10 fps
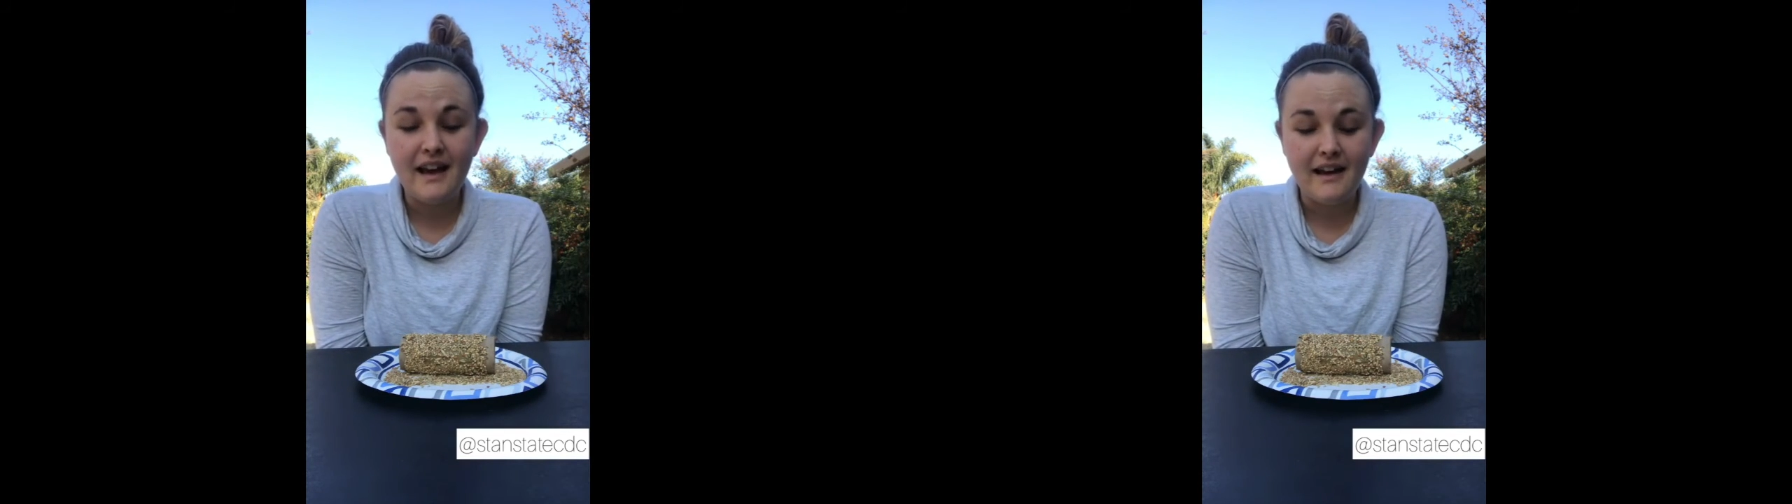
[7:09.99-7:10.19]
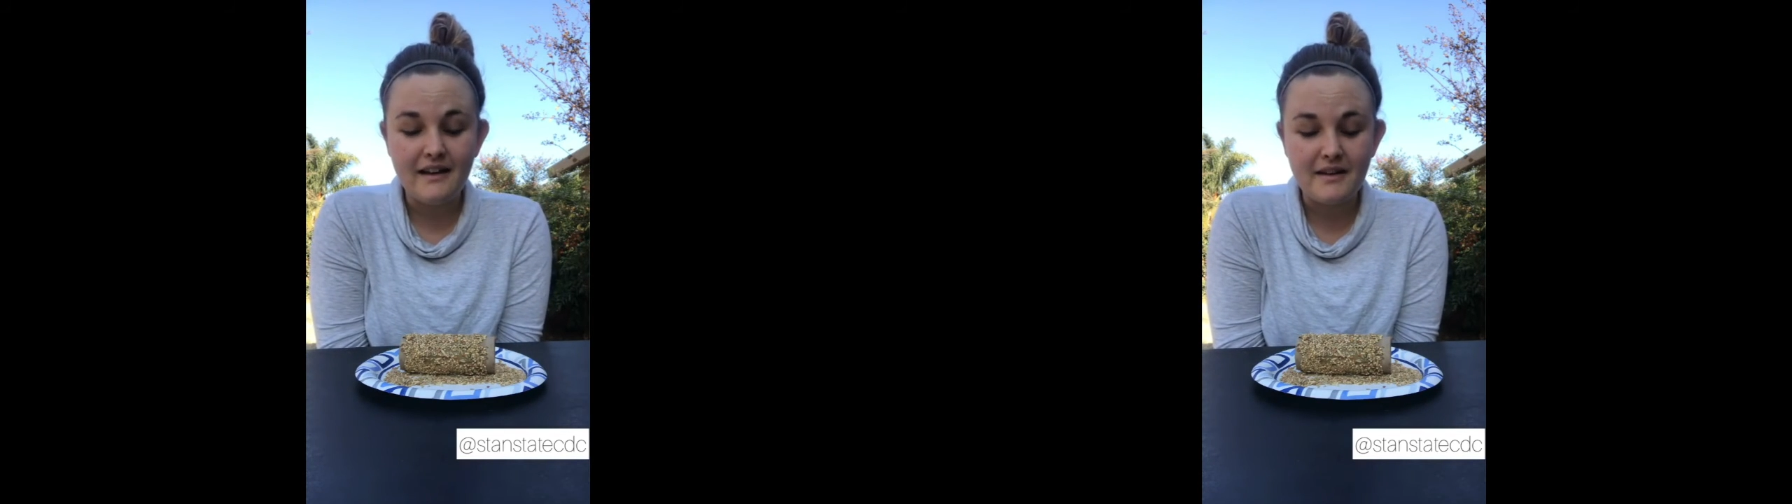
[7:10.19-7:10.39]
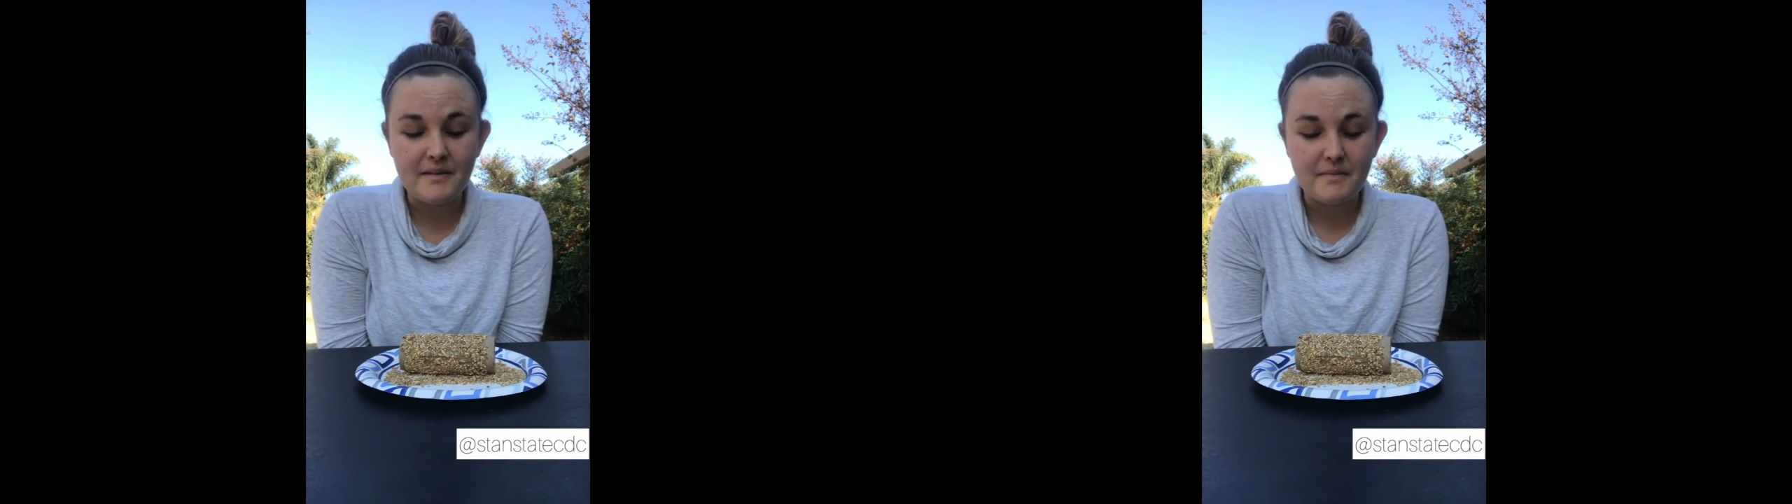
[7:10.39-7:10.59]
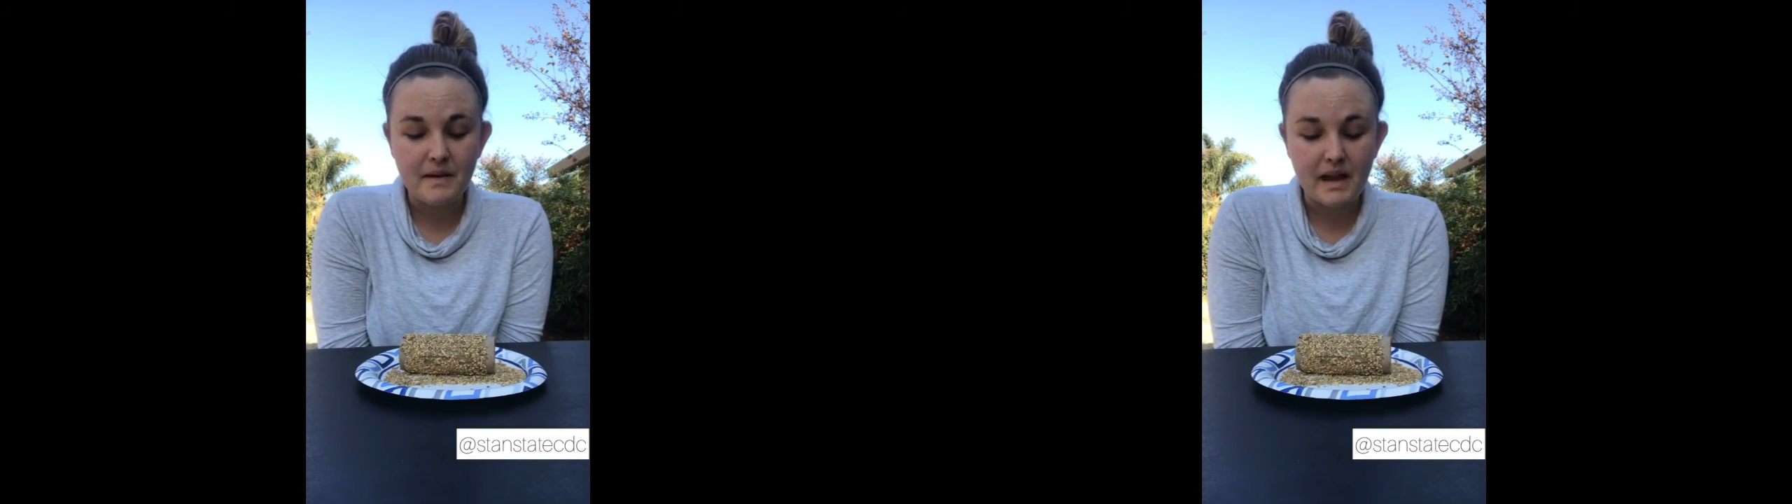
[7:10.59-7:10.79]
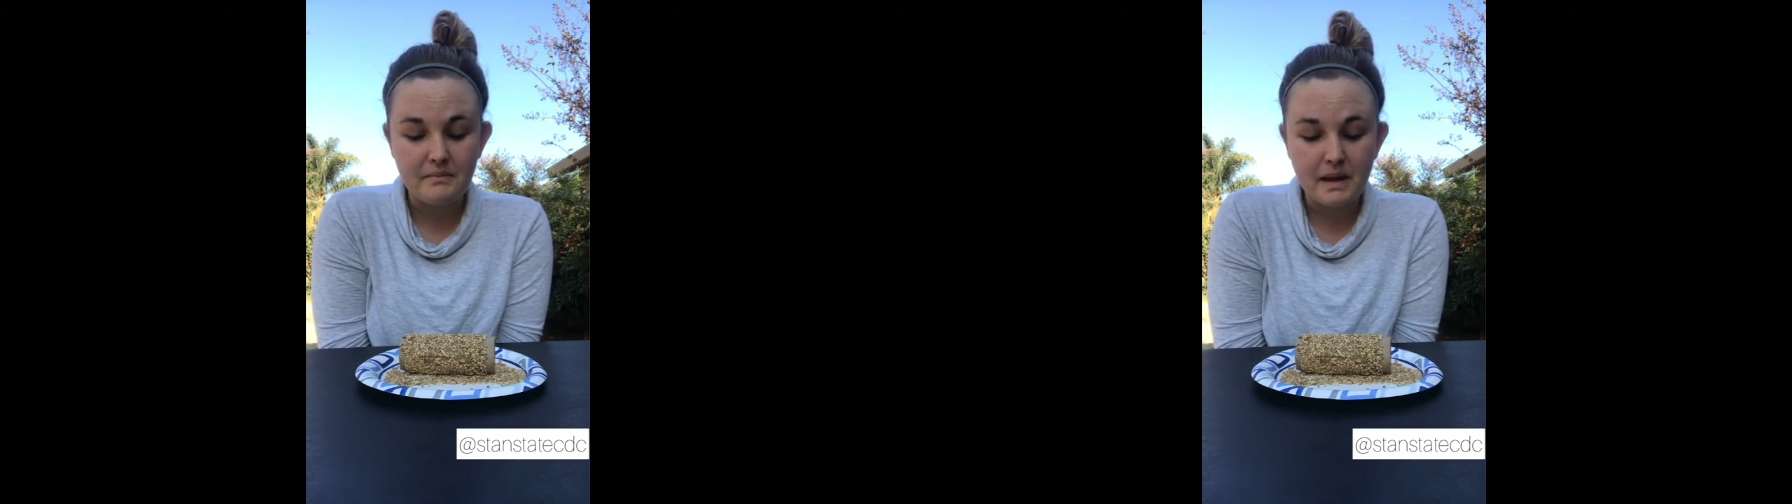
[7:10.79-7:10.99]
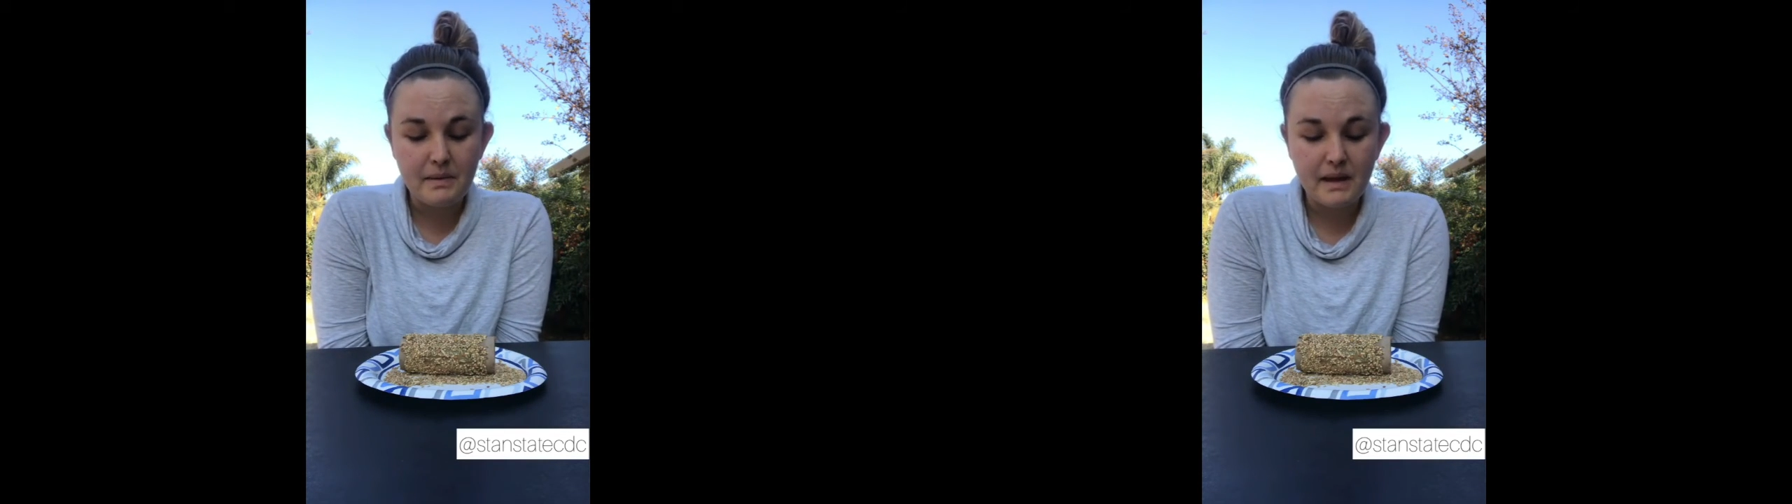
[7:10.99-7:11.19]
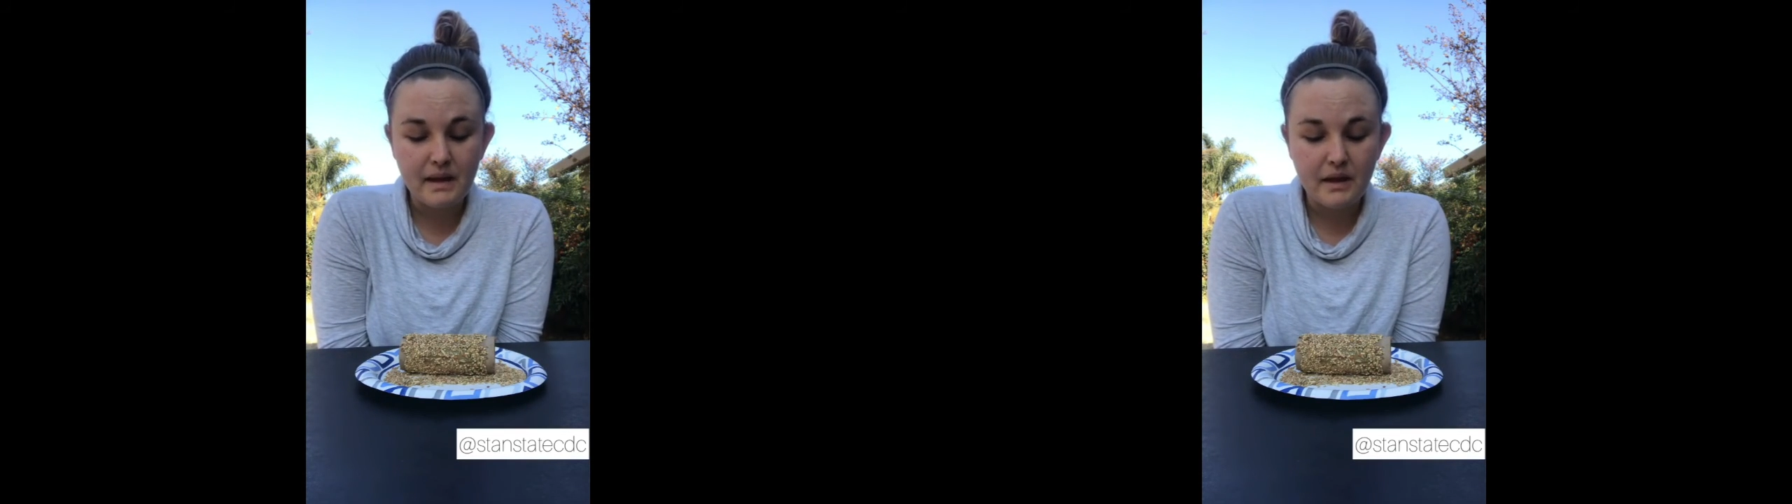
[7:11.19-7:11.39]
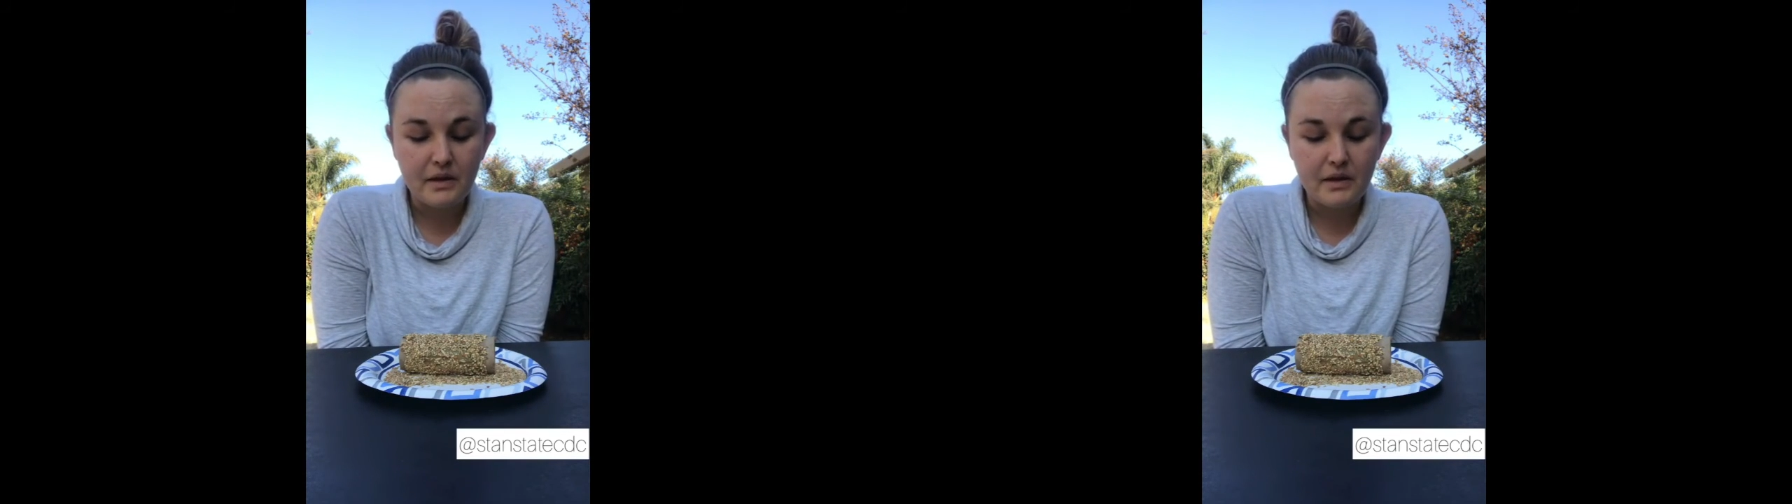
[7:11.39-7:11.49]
and maybe